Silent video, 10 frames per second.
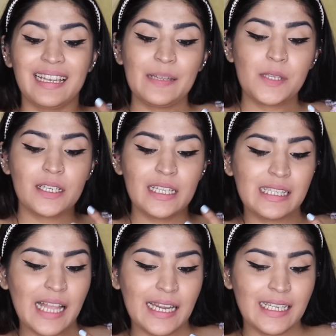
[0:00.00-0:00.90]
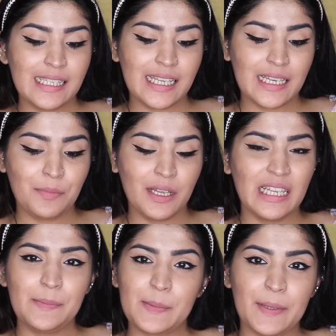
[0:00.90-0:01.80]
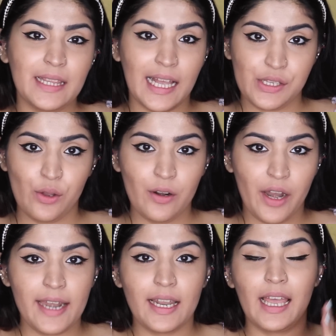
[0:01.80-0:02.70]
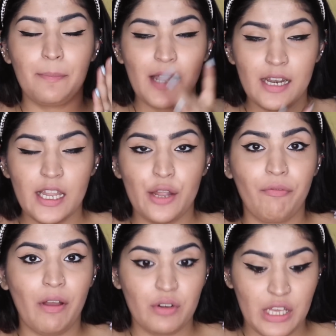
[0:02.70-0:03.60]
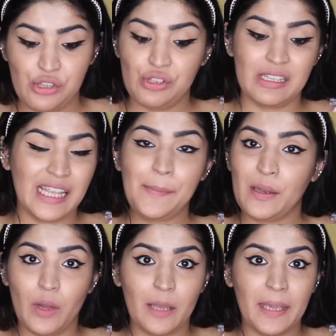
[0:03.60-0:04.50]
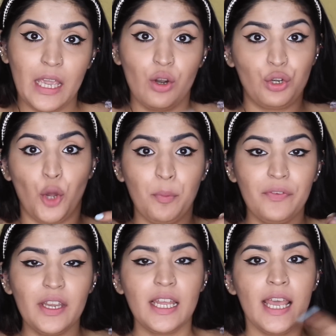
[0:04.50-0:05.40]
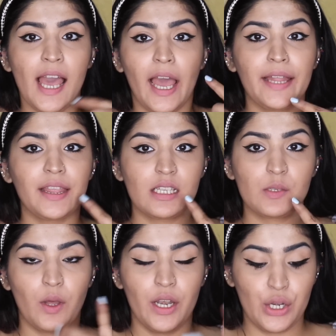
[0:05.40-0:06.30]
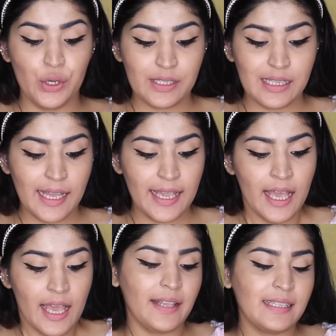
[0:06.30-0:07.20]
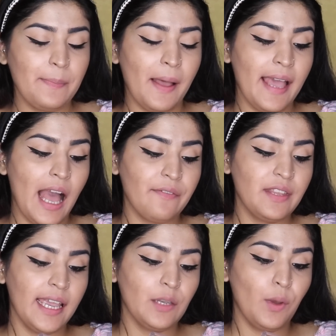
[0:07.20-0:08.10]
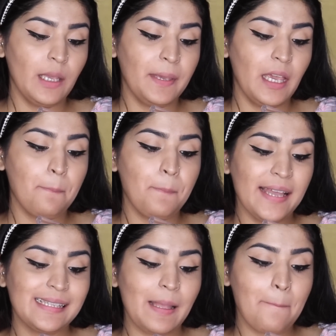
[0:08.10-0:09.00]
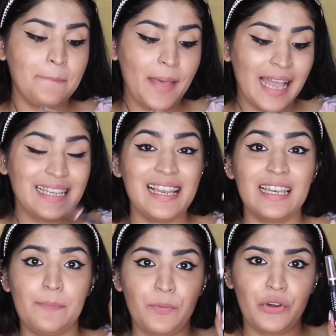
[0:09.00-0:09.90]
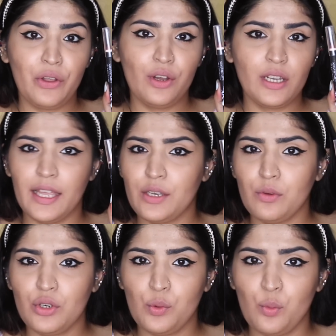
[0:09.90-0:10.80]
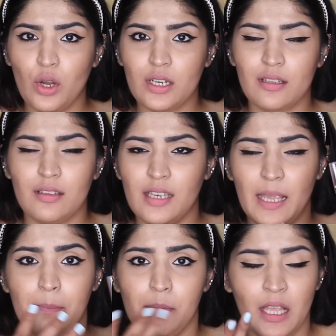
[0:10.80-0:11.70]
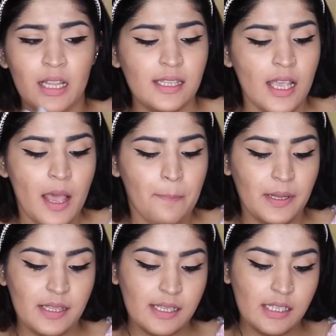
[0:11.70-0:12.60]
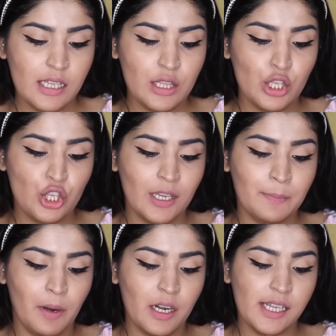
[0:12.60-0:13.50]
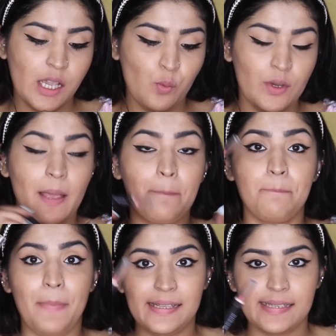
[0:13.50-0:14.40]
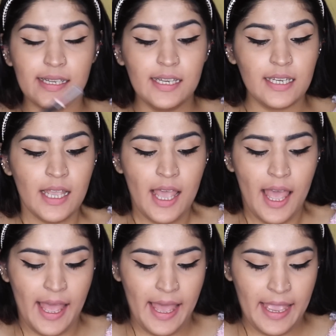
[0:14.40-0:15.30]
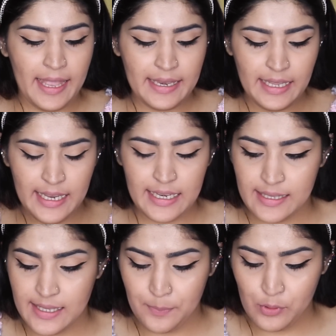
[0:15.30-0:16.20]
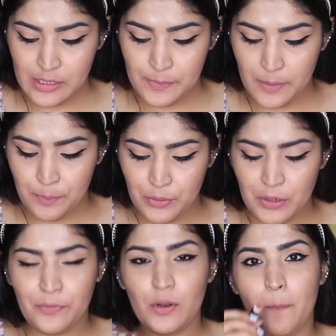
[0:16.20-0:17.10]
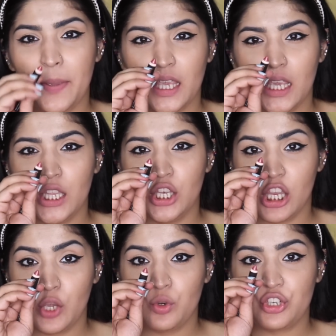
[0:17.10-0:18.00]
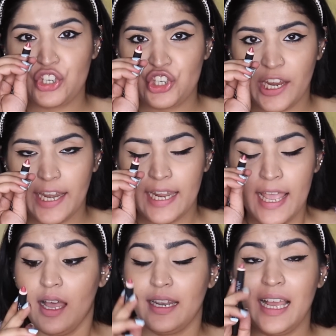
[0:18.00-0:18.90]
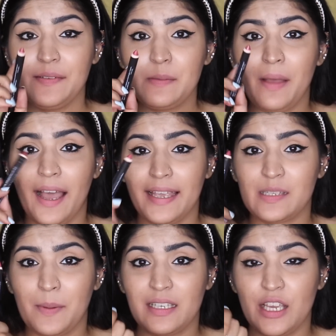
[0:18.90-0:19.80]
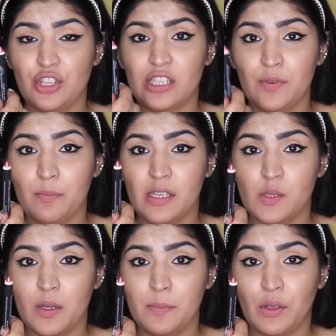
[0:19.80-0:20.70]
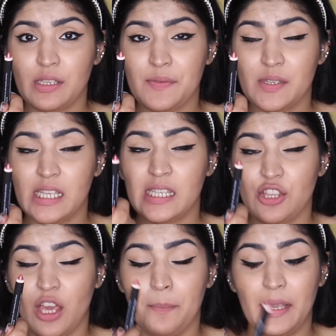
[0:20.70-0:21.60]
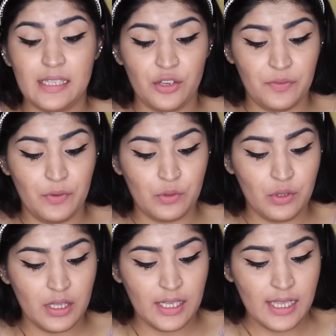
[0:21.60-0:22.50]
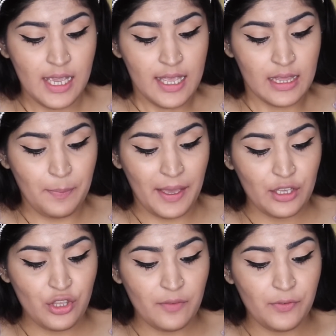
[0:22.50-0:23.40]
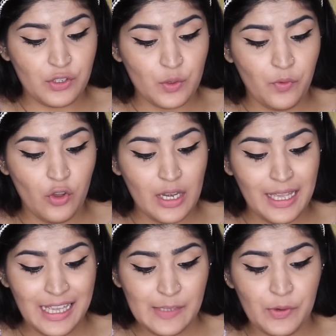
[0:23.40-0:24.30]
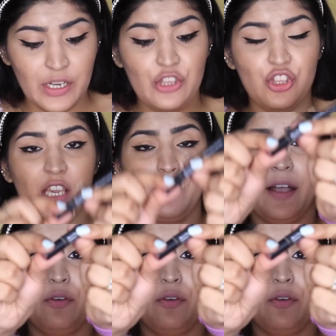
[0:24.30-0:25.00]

That lipstick did slightly stain my lips, but that's alright. I applied a layer of foundation, the same NY Bae, on top of it, and this is what it looks like. Next up, I have the NY Bae Matte Lip Crayon. I don't know what the name means, but this is in the shade Partying with Mascot, and it is supposed to be a beautiful pinky nude shade. And I have some high expectations from this one because I've seen such amazing reviews on this. The packaging, first of all, is pretty cheap.